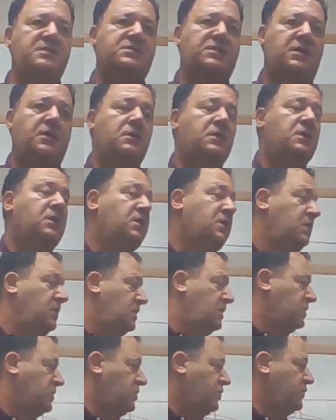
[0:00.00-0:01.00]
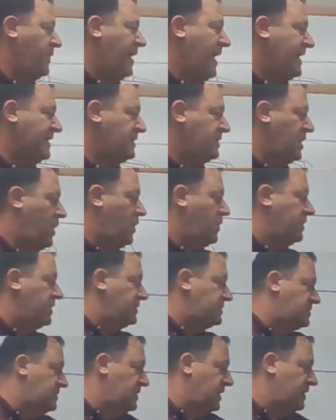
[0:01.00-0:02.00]
into, you might
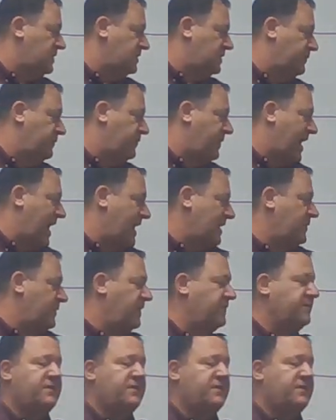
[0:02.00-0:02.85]
notice that the bottom